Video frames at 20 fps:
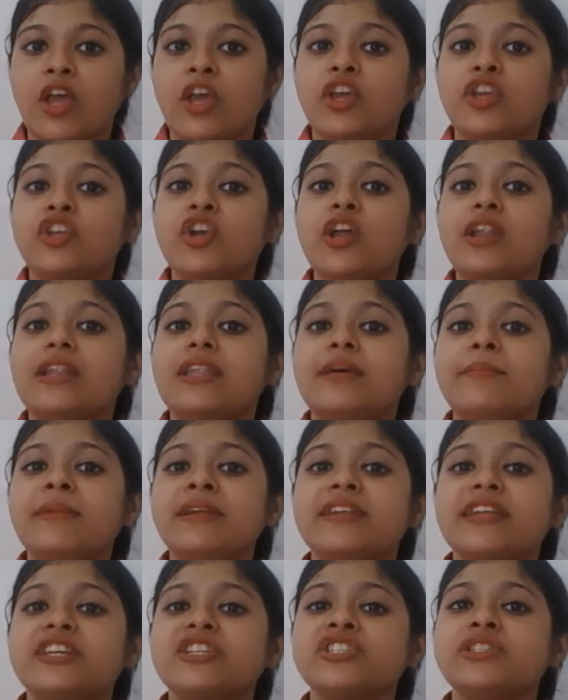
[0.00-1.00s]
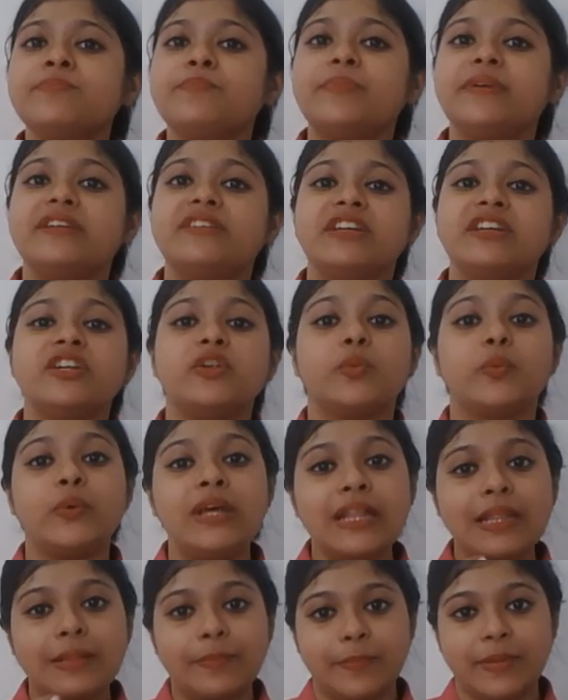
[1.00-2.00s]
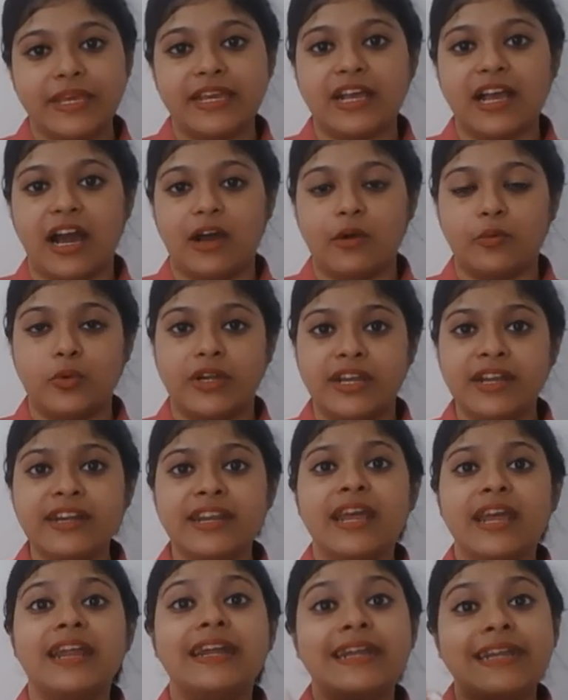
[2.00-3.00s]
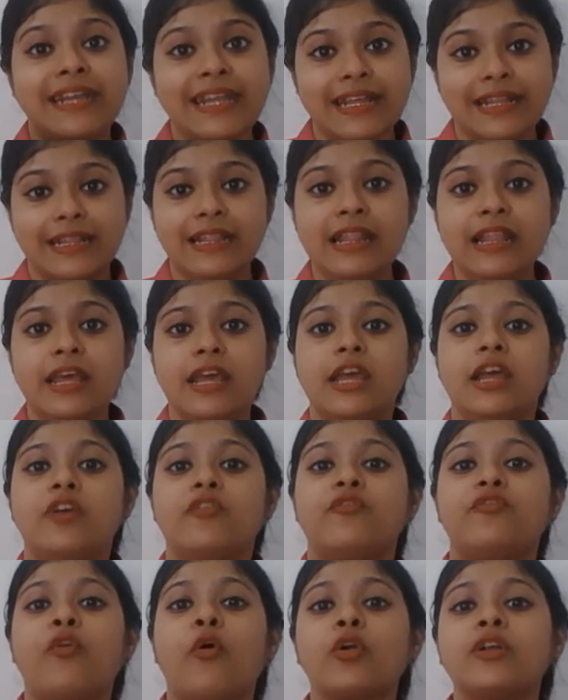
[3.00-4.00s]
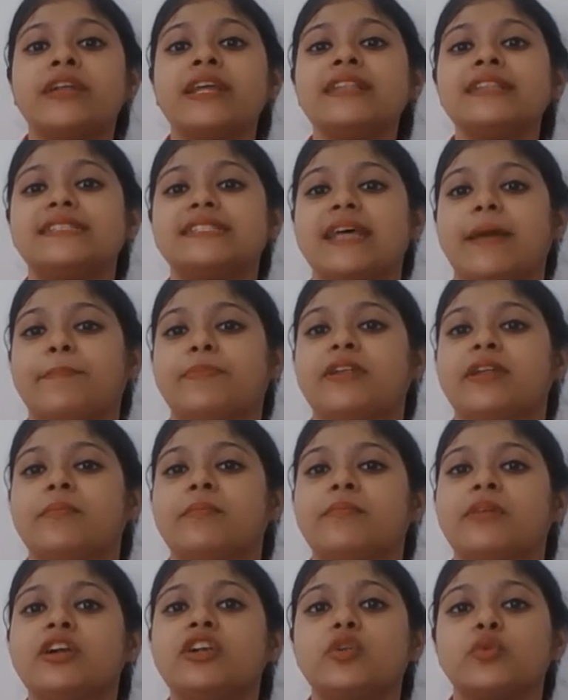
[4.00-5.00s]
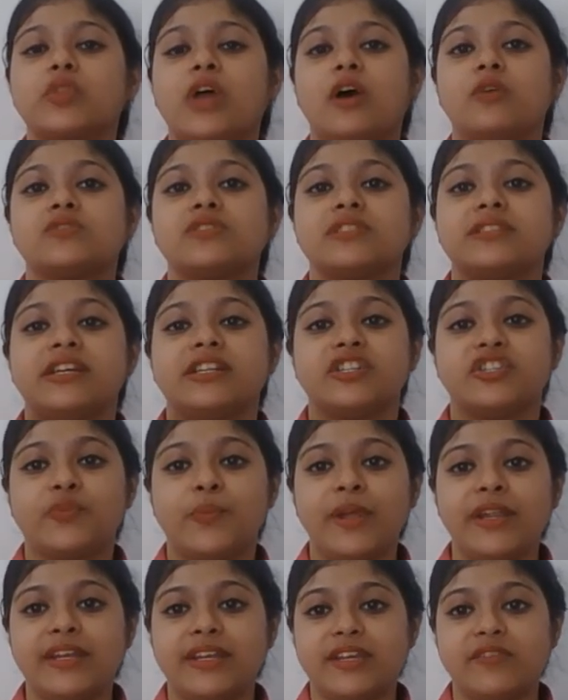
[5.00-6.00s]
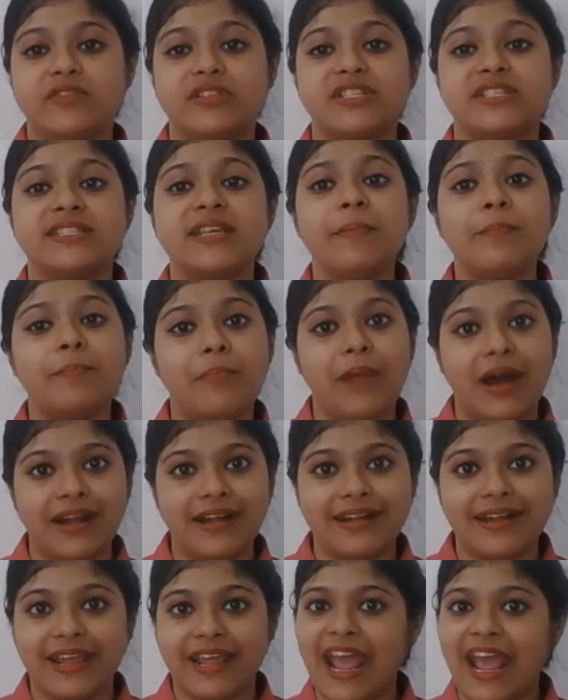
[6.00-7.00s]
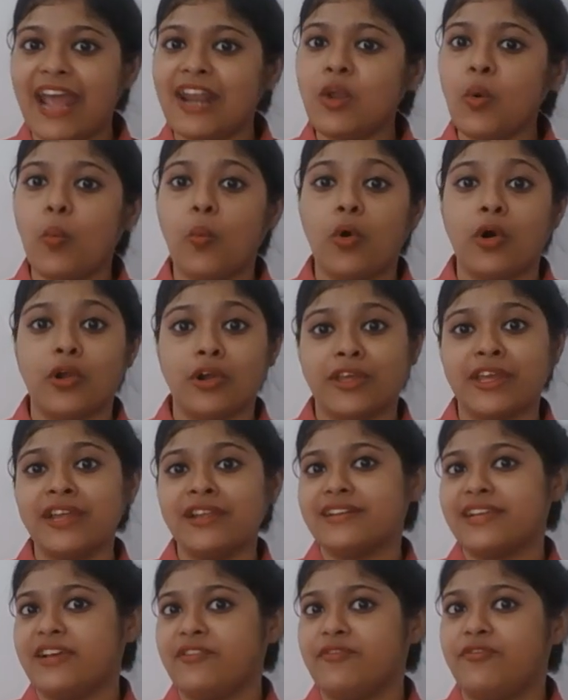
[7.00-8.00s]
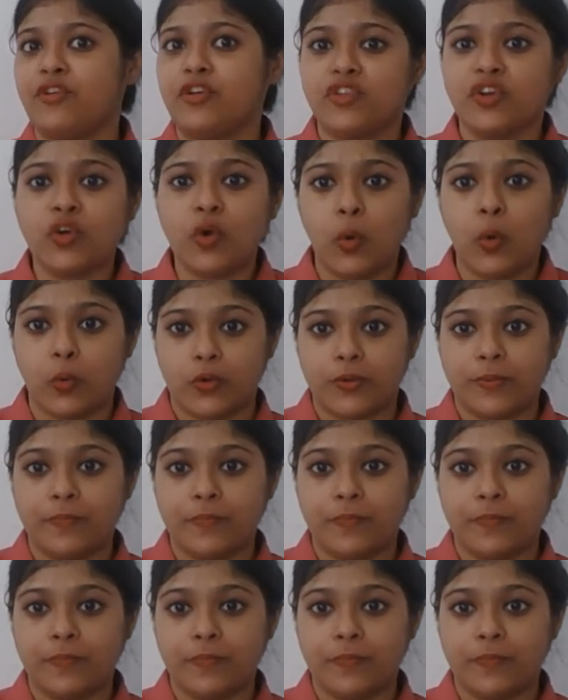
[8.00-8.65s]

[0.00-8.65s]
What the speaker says: Your limitation period will be counted till 14th September 2020, which is a Monday and a working day for the court.